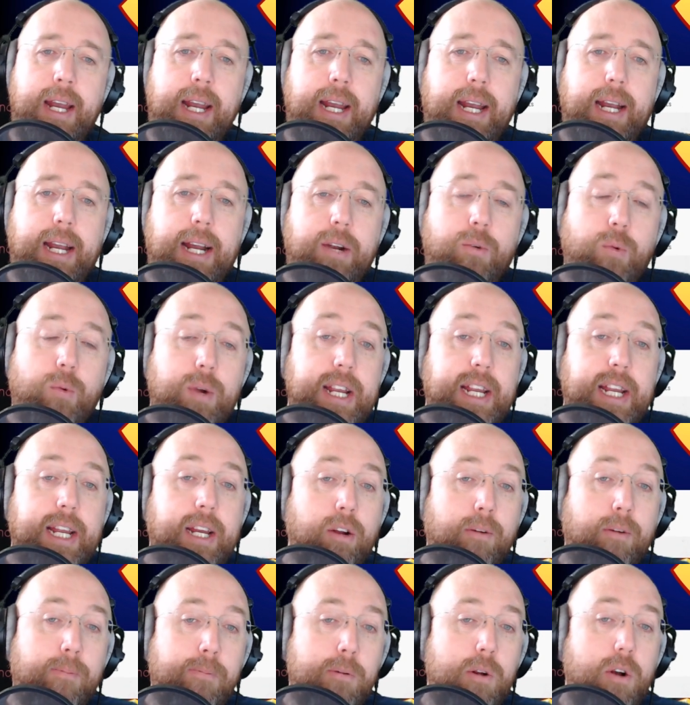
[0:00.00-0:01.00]
And reading
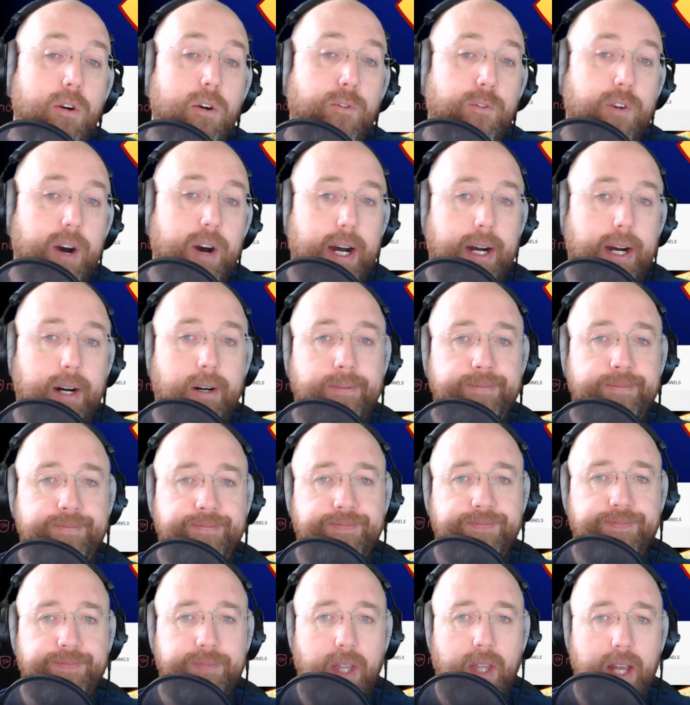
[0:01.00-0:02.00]
her profile,
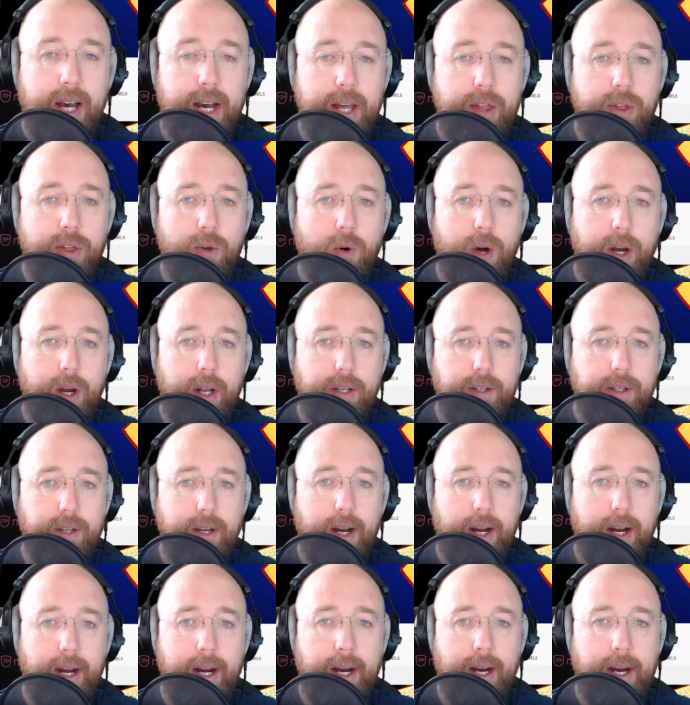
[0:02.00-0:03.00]
I thought
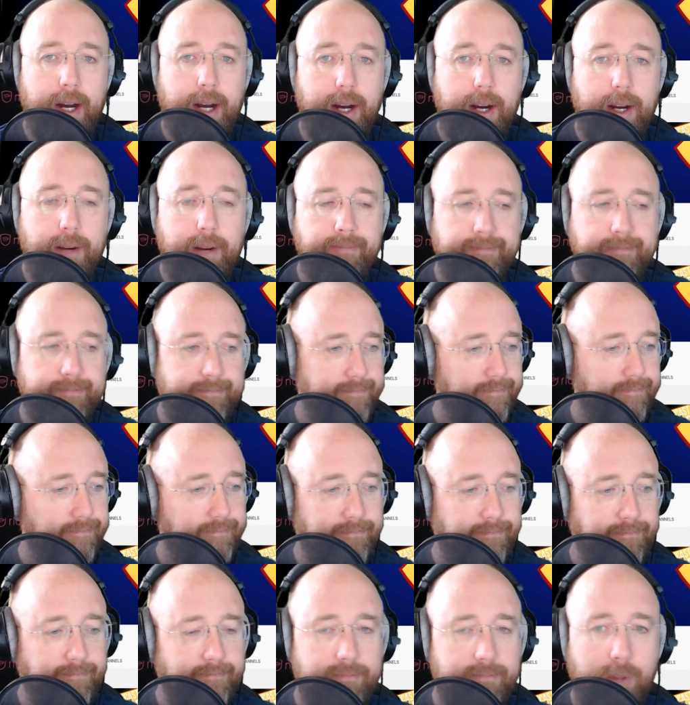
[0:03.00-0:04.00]
uh,
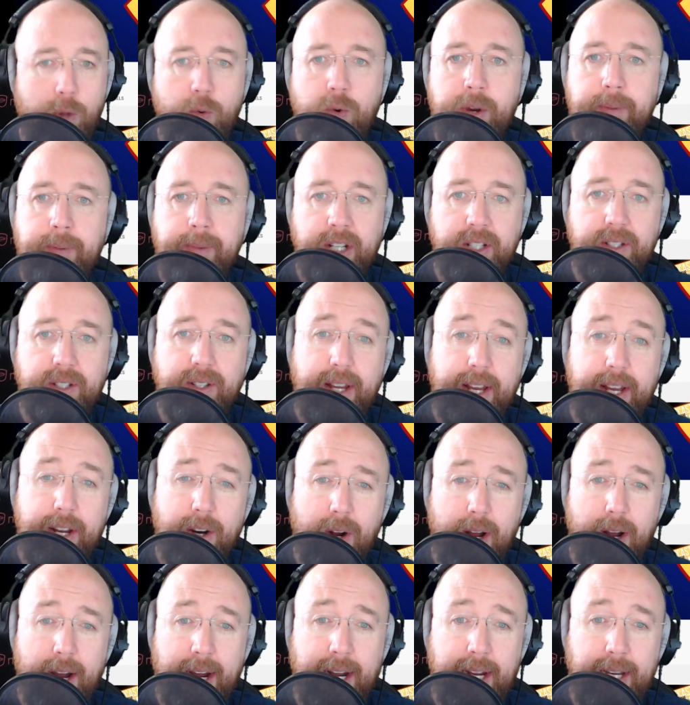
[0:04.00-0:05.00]
three months
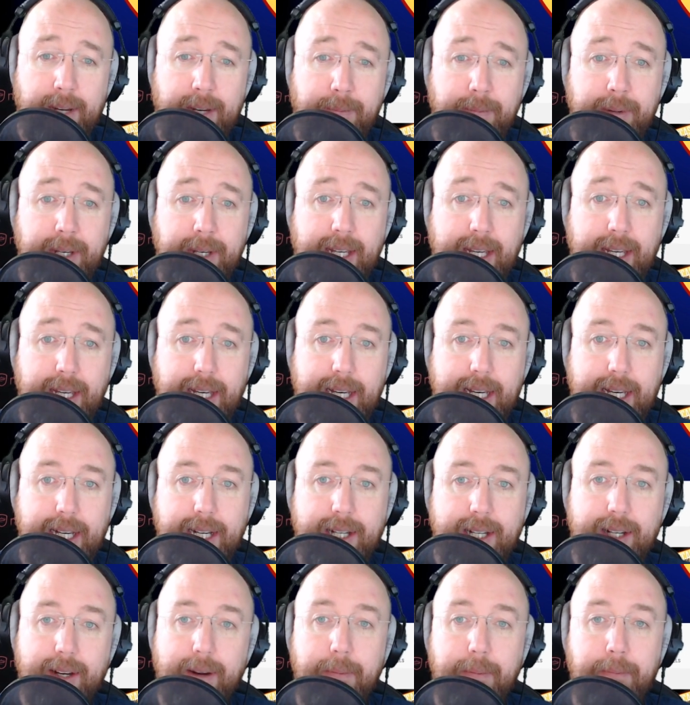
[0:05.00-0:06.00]
later I'd be
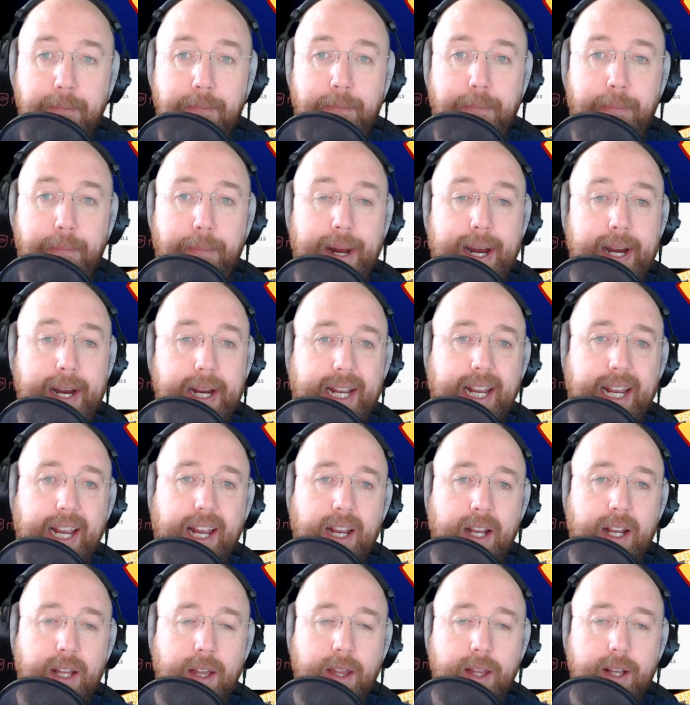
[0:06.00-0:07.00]
back
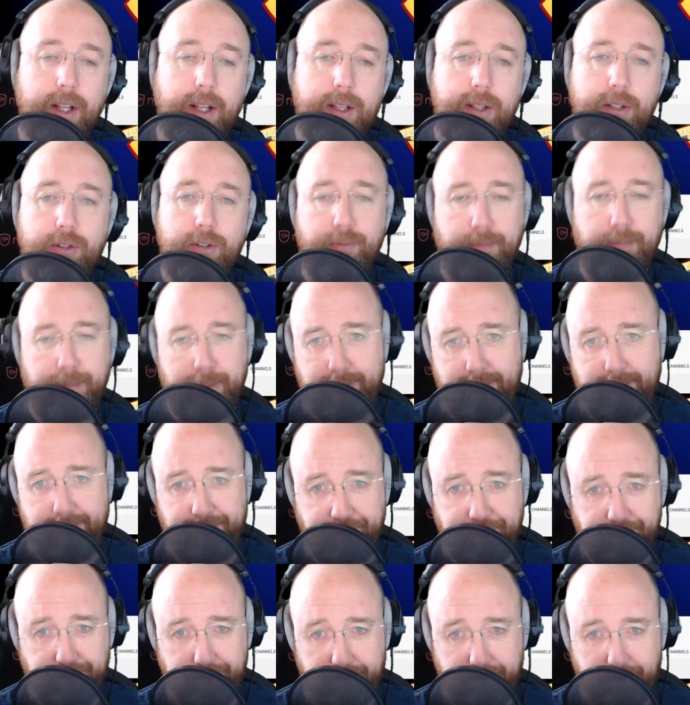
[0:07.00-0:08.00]
in the loop.
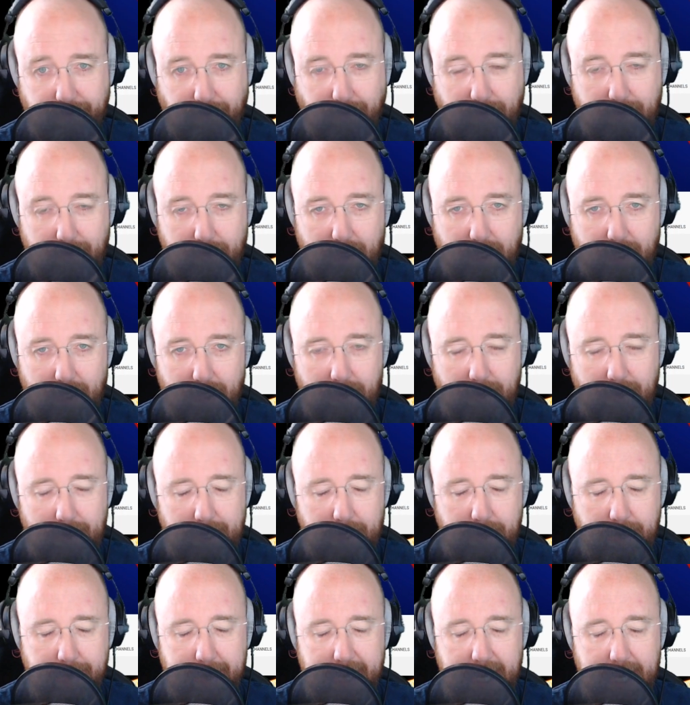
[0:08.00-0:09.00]

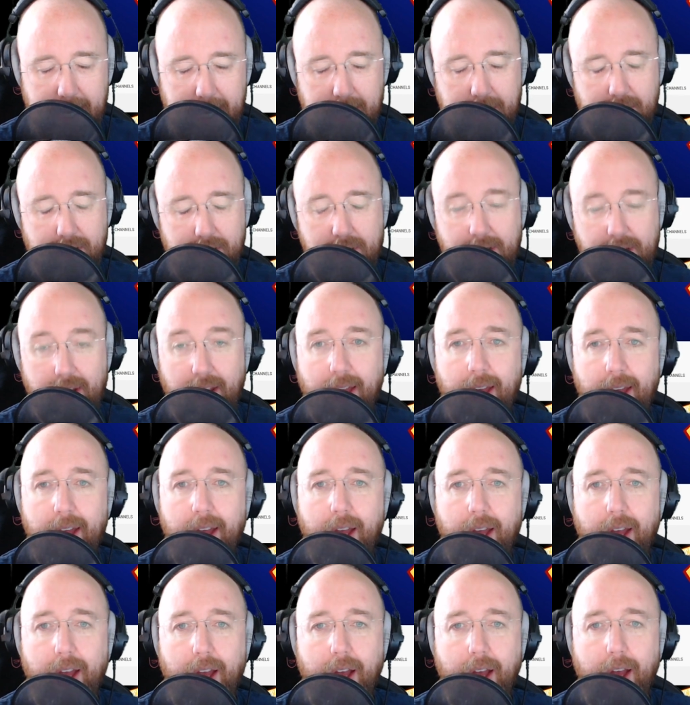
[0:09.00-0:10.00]
You may ask,
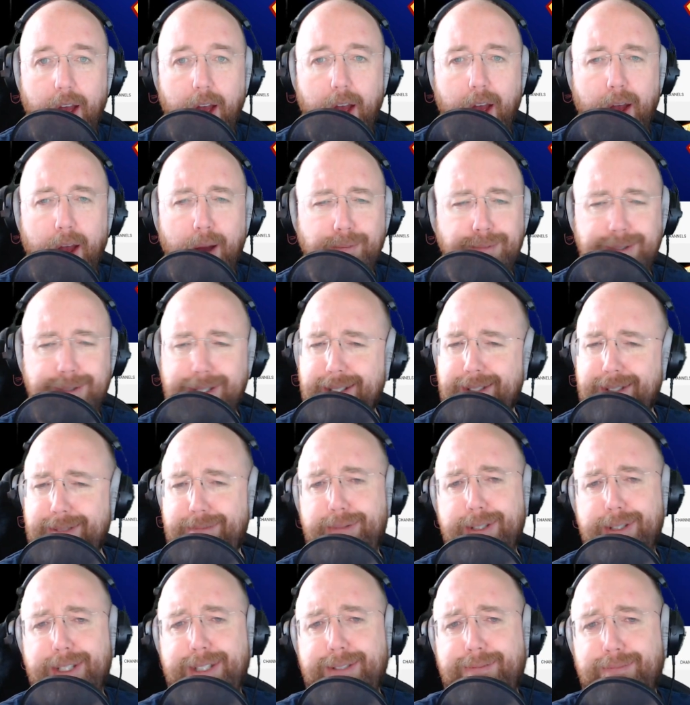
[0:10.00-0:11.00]

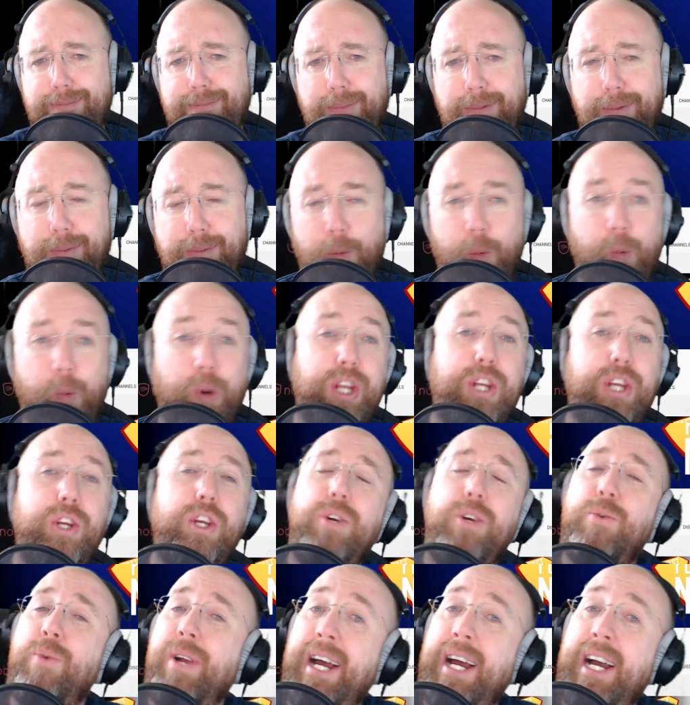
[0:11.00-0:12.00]
we,
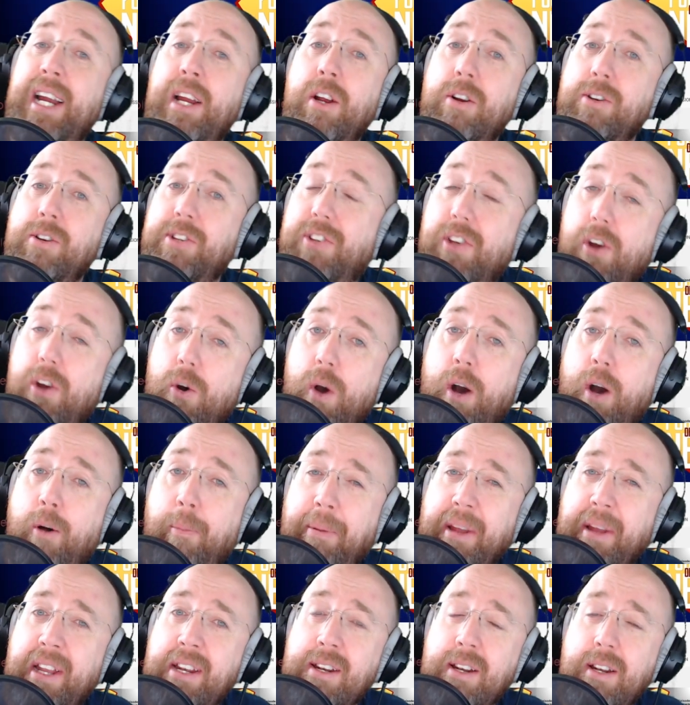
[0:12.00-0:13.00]
you and I are so
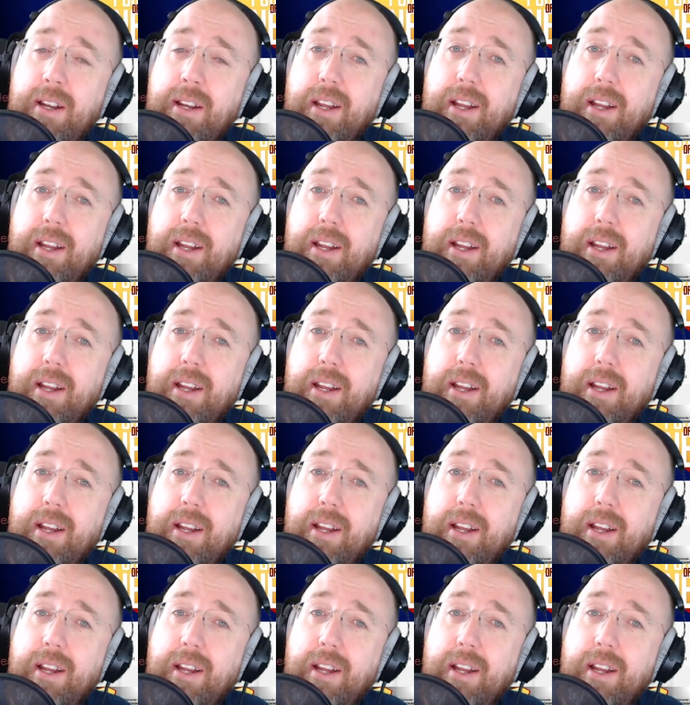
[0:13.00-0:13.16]
open.